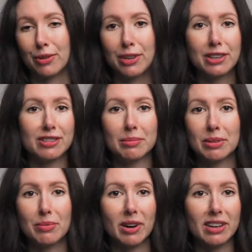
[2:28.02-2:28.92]
Or you
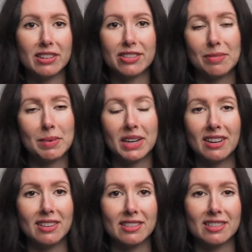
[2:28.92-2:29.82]
simply want it just
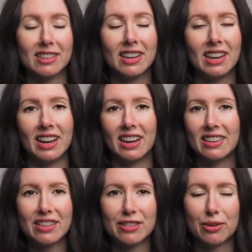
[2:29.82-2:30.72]
because. And
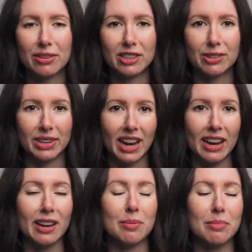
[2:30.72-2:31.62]
that's totally
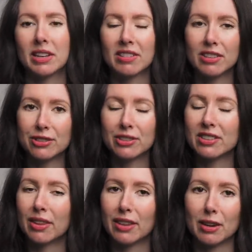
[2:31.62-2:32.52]
okay, but it's also good
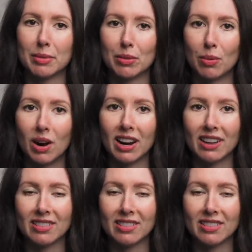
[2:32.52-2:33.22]
to think about why.